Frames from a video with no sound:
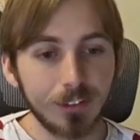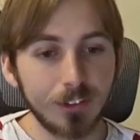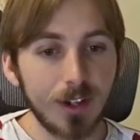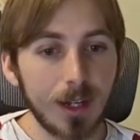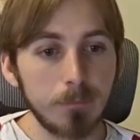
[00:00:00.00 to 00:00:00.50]

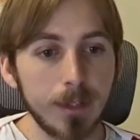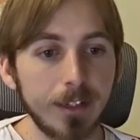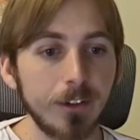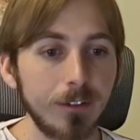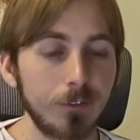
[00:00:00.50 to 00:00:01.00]
just like me
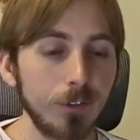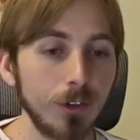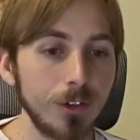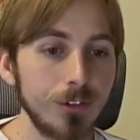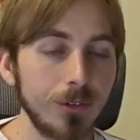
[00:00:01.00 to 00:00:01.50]
going
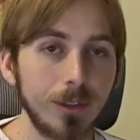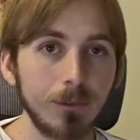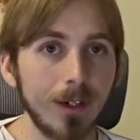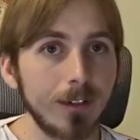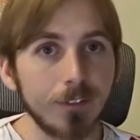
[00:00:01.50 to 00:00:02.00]
through doing a
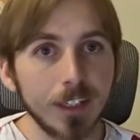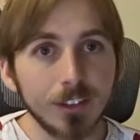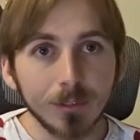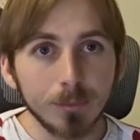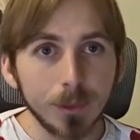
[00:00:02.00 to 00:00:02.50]

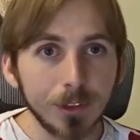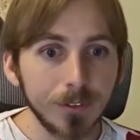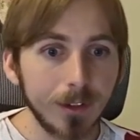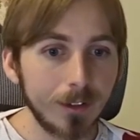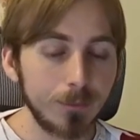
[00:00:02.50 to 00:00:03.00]
renovation
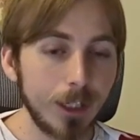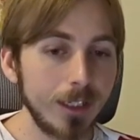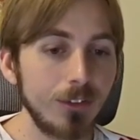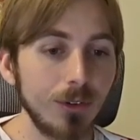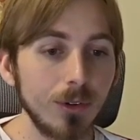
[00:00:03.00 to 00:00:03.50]
build that I
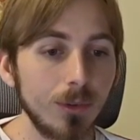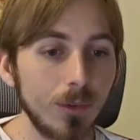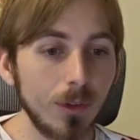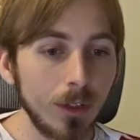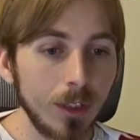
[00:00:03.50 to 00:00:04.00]
might
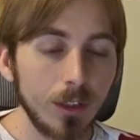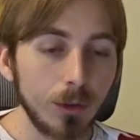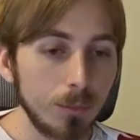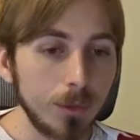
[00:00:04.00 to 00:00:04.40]
do, or